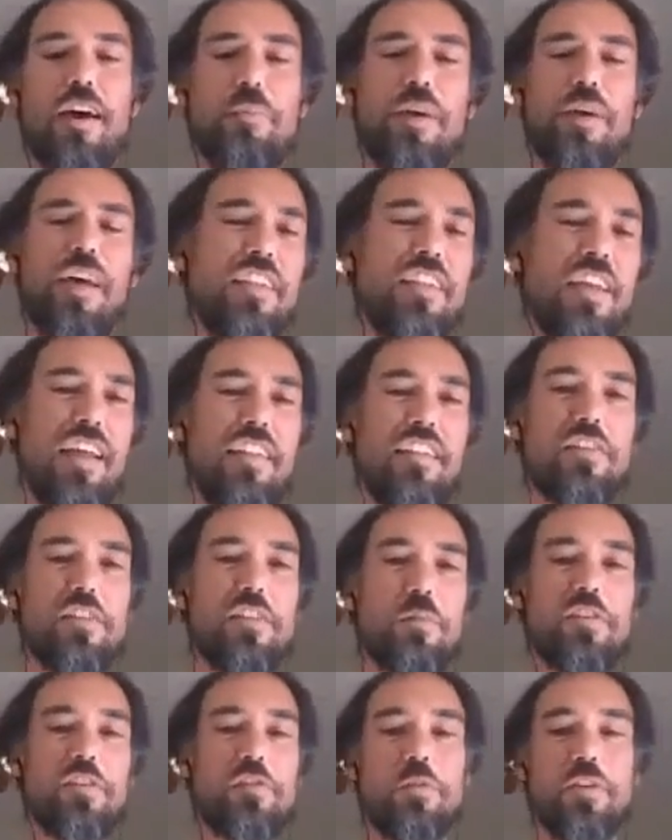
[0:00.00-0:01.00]
Um, and, and there's a
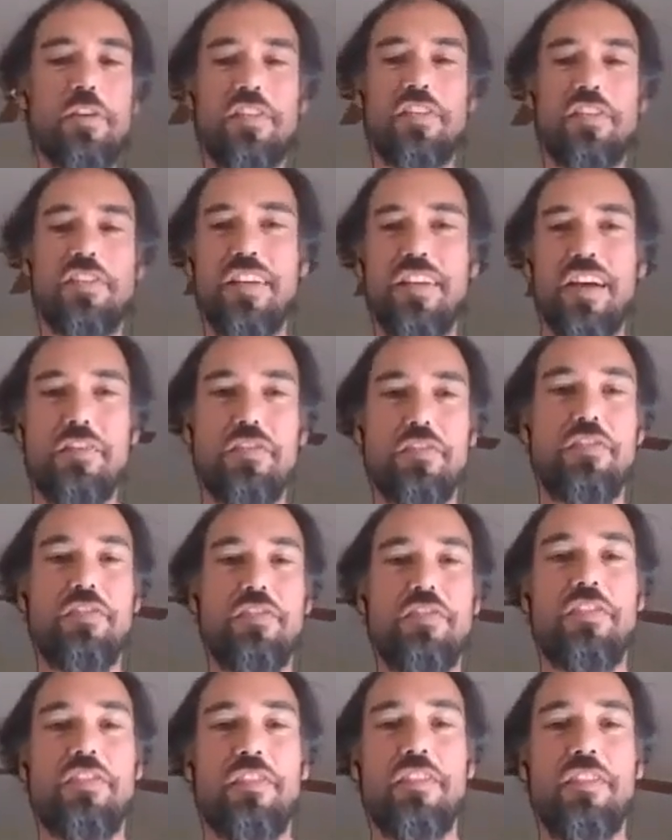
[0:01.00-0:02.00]
bunch more
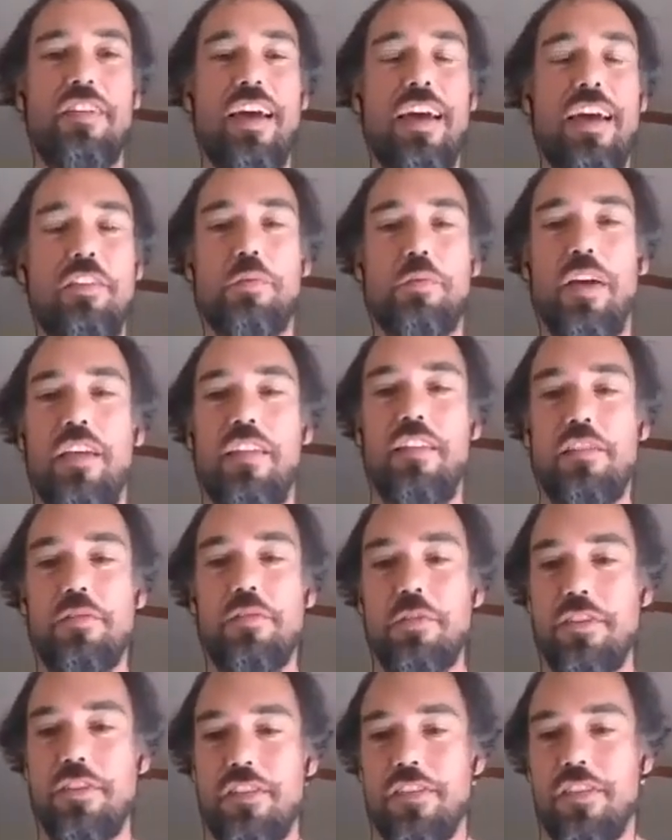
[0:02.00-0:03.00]
stuff as well. These
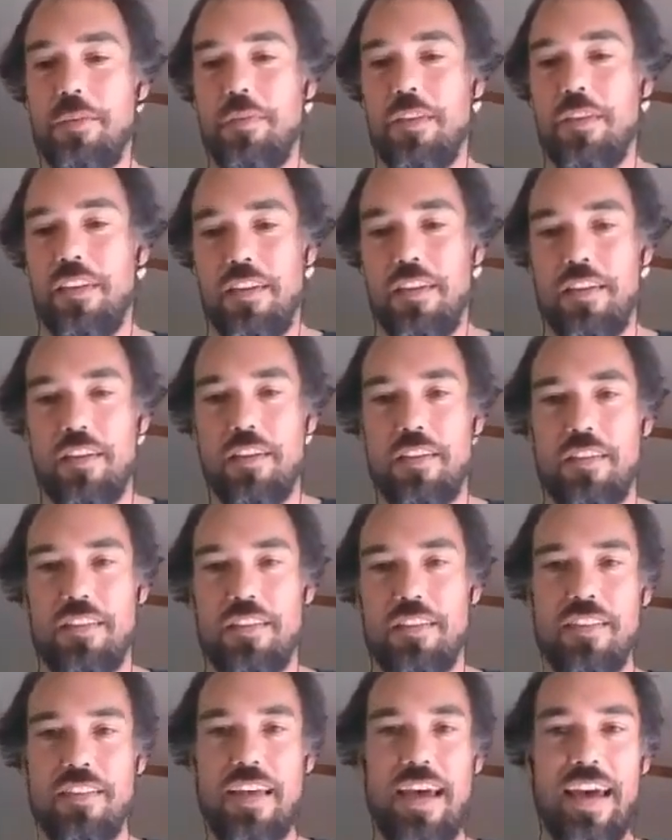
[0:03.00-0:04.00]
were just some of the,
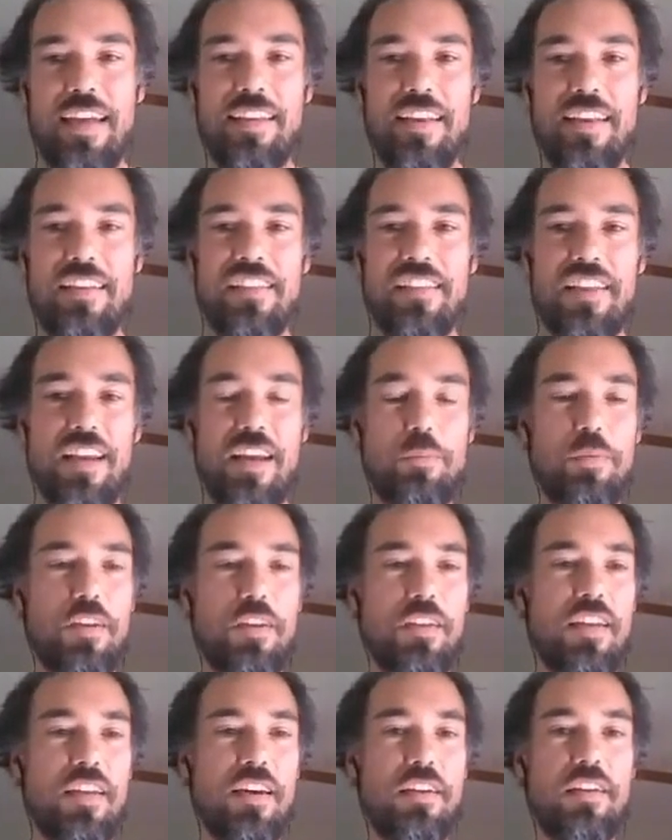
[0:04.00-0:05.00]
the highlights that I
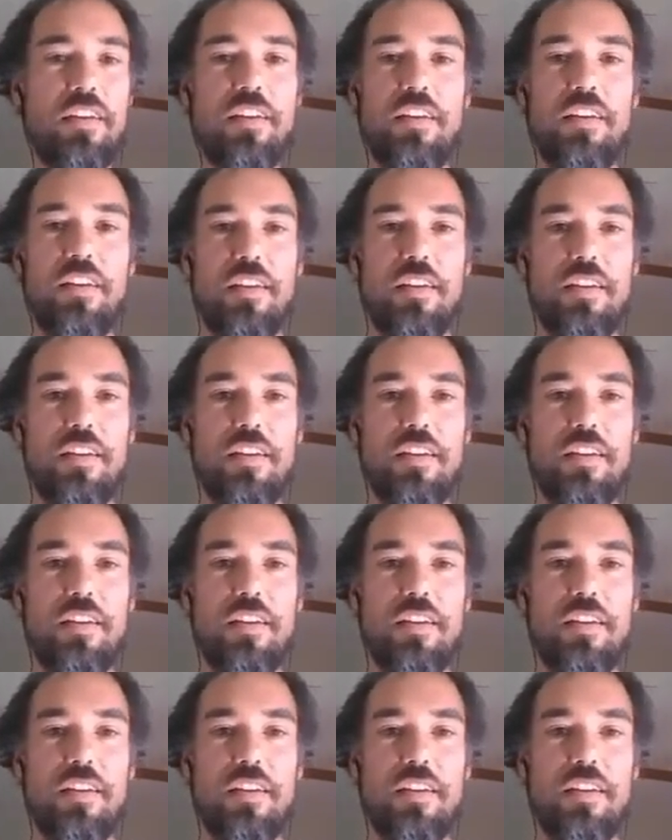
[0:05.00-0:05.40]
pulled out.